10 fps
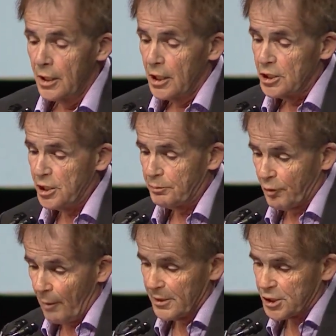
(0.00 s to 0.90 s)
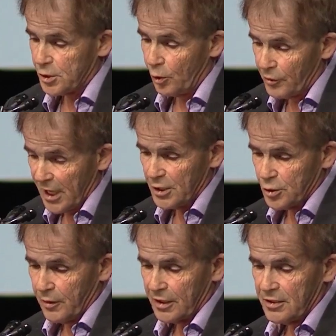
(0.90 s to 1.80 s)
She promised to look
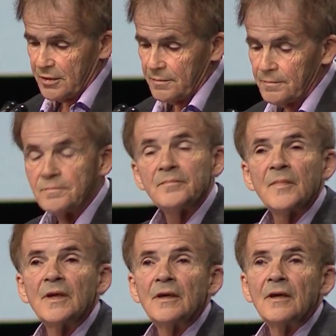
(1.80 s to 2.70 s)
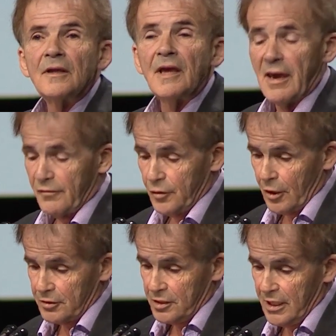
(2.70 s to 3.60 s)
into it. They have
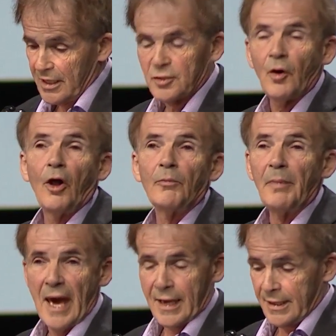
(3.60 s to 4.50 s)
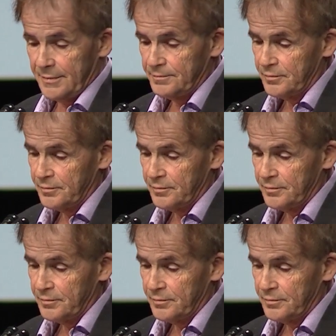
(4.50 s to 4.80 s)
not yet called back.